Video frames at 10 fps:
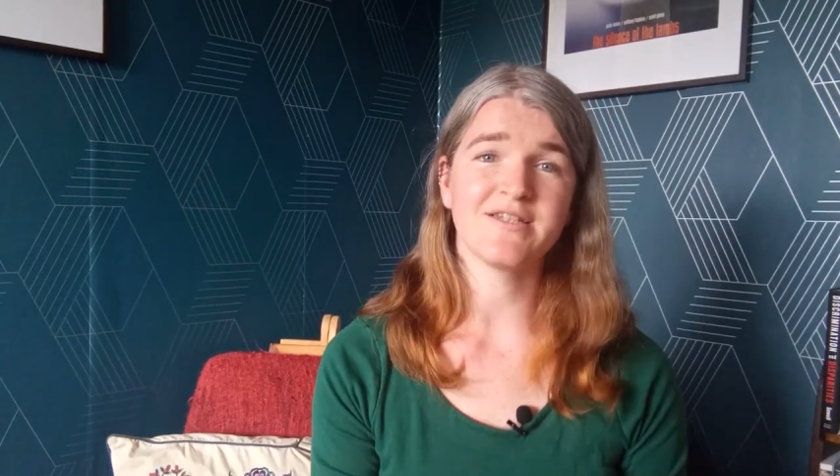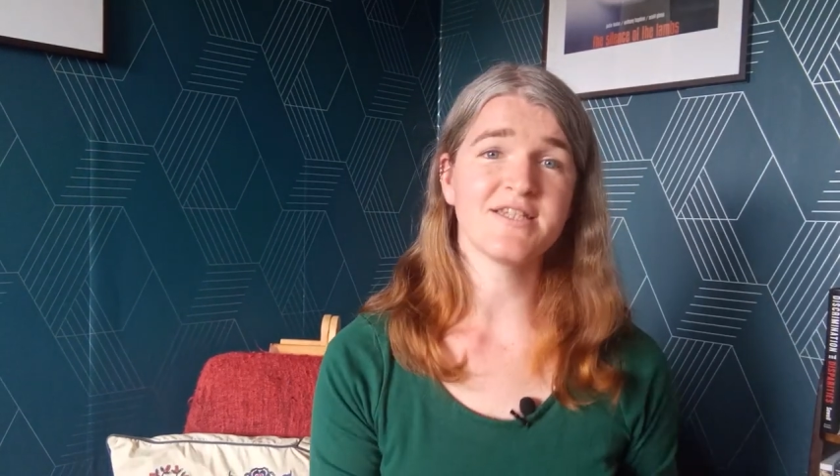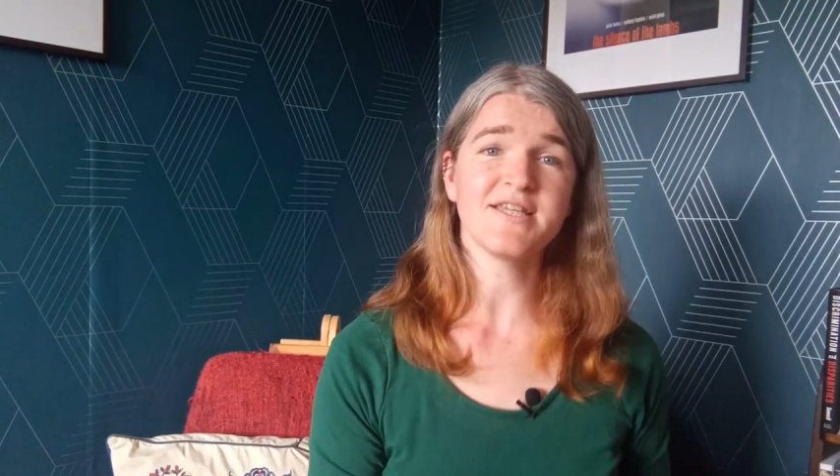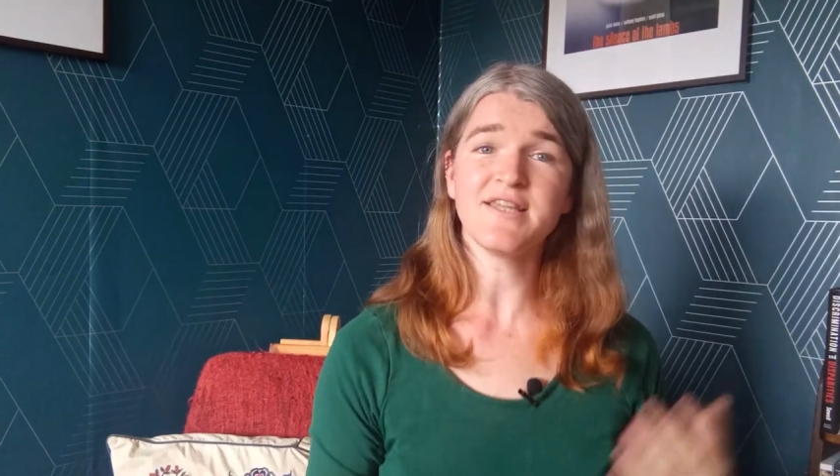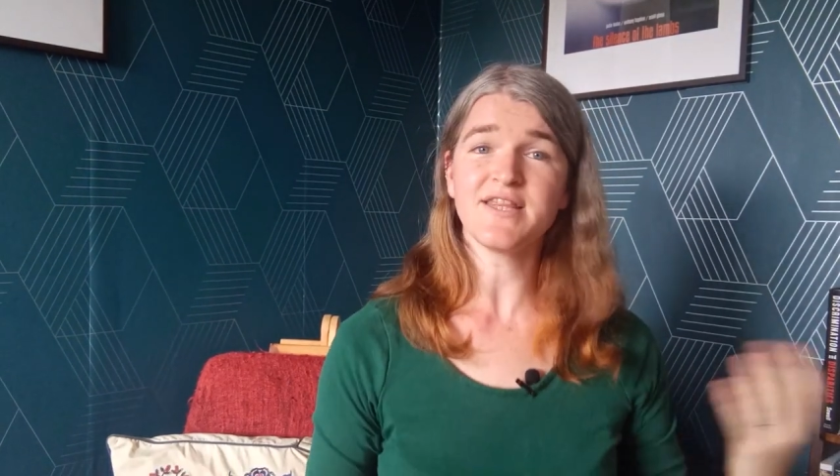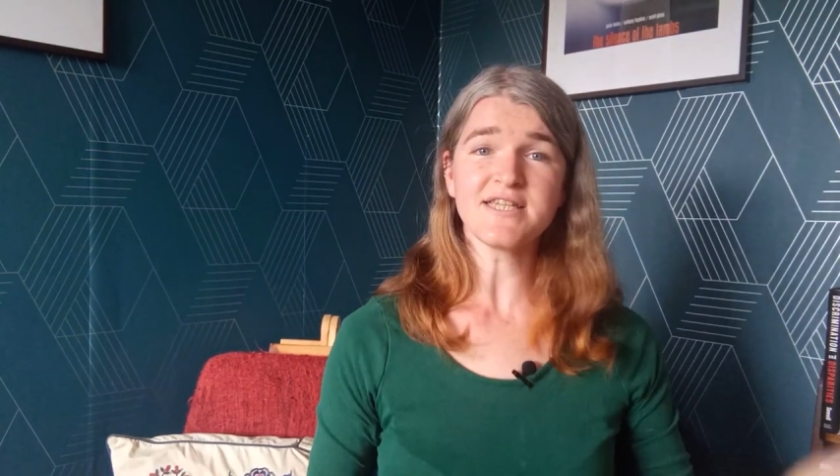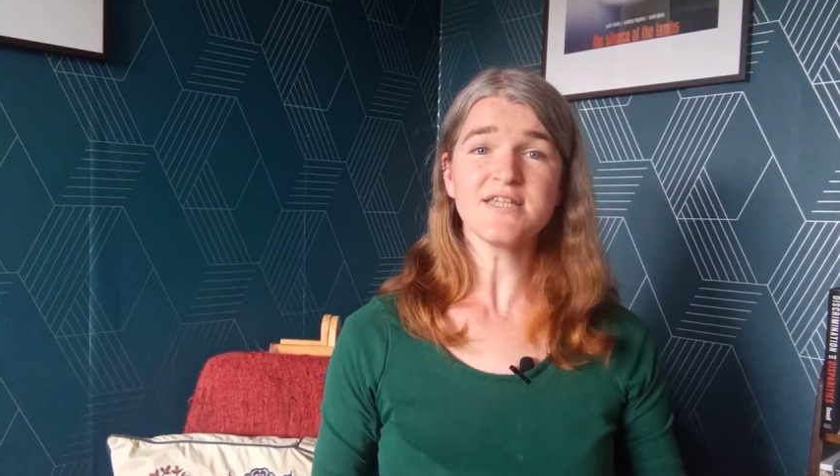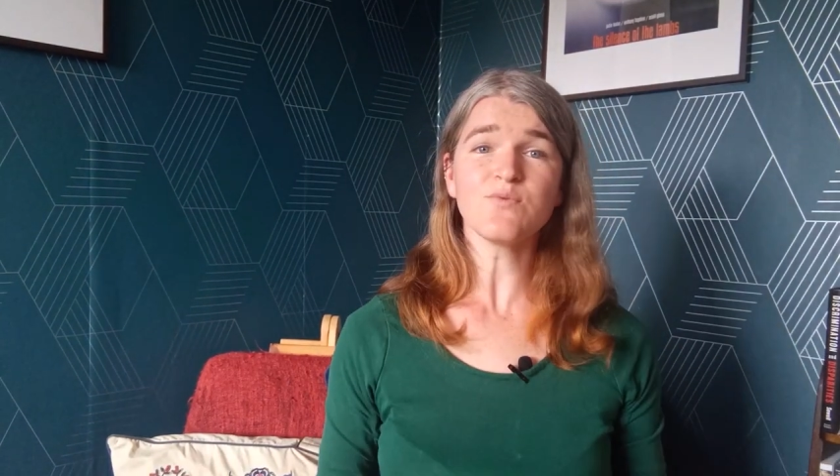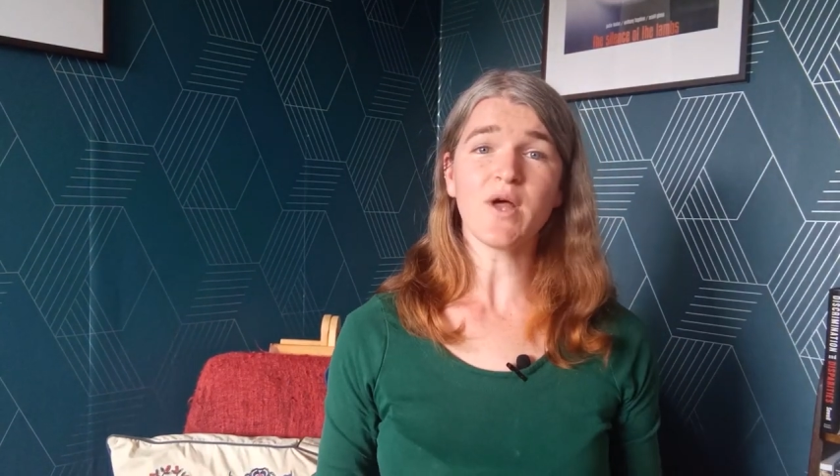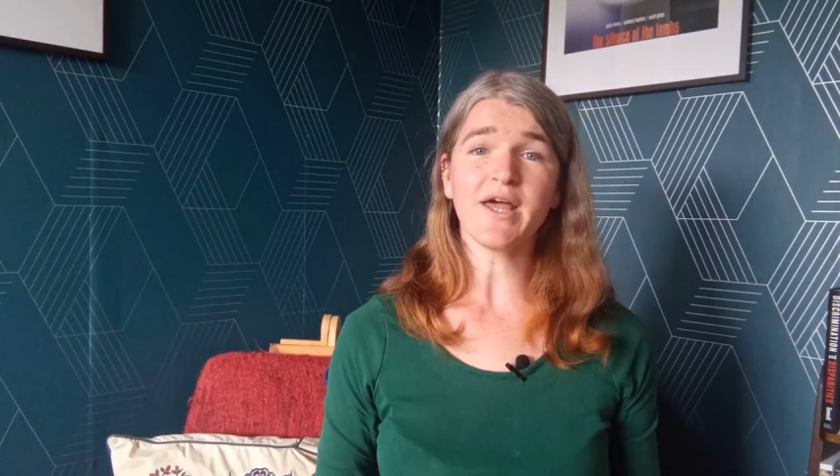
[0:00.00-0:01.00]
You see, this
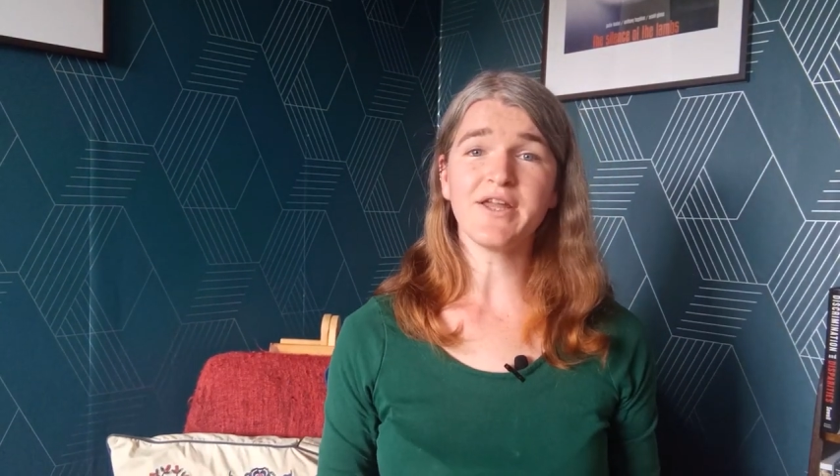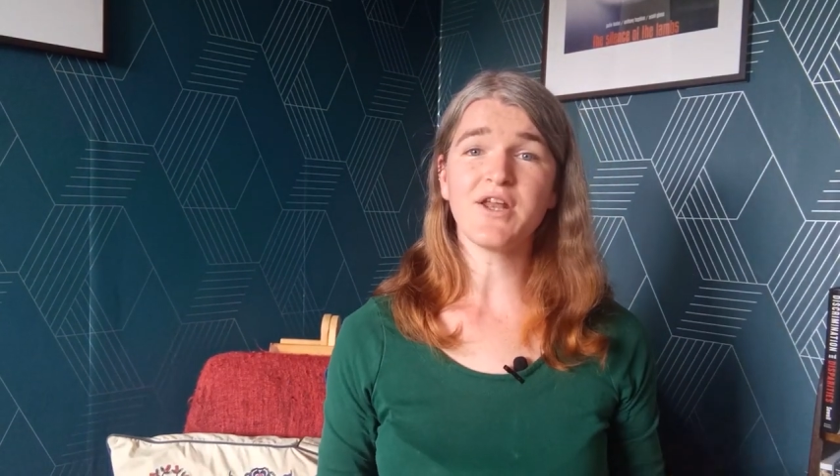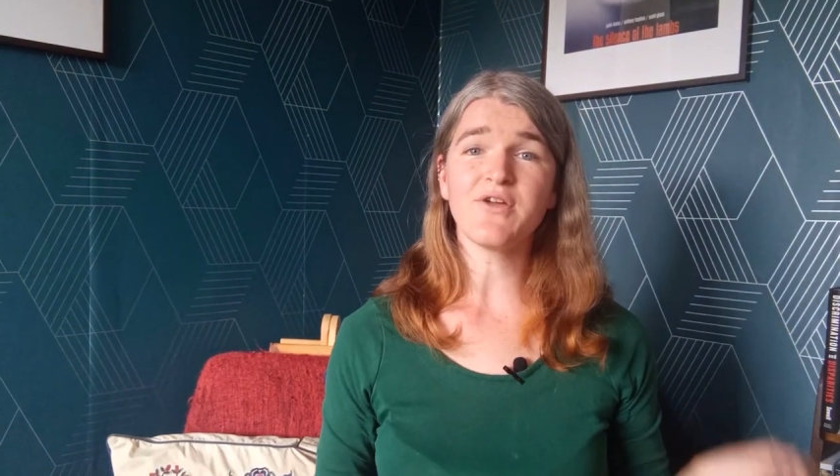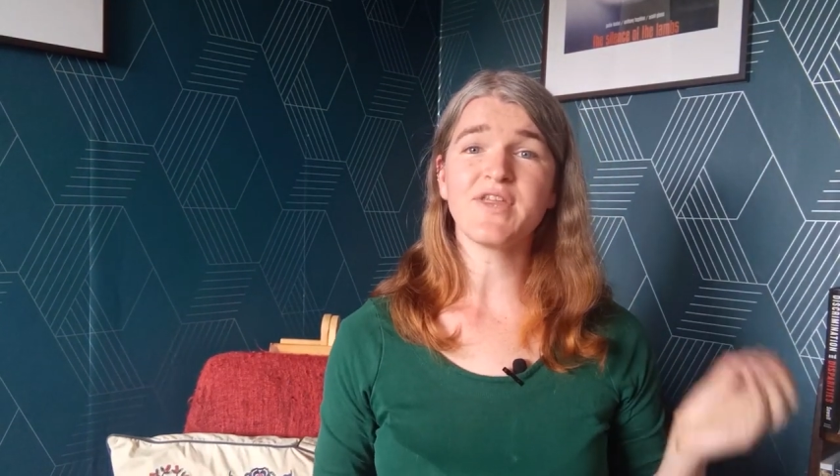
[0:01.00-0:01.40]
is why I know